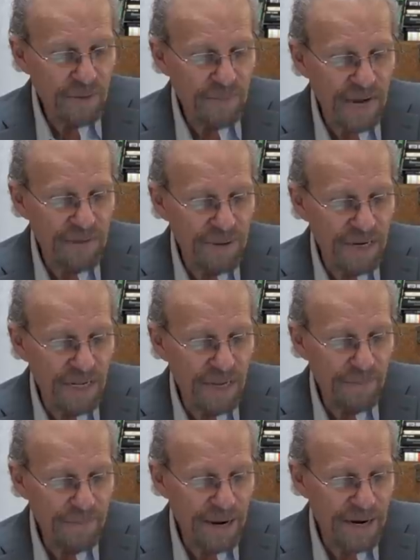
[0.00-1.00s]
my
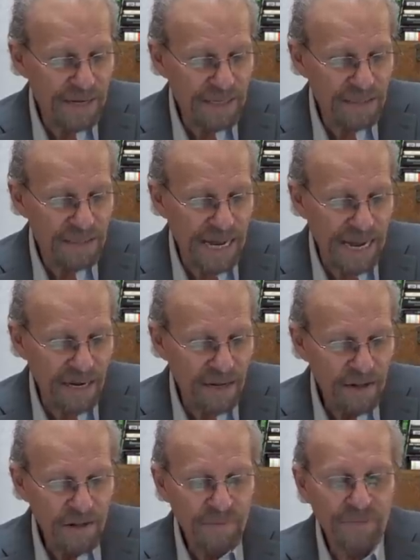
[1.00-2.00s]
mini panic attack.
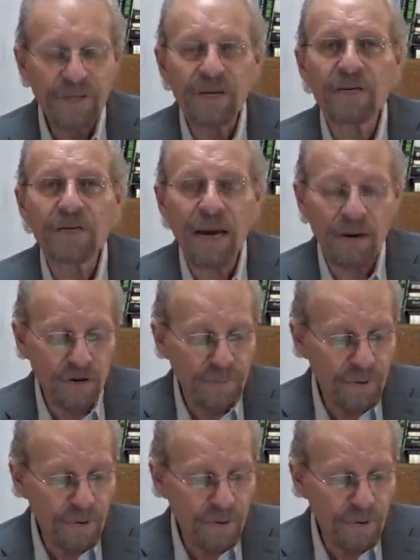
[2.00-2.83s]
The encounter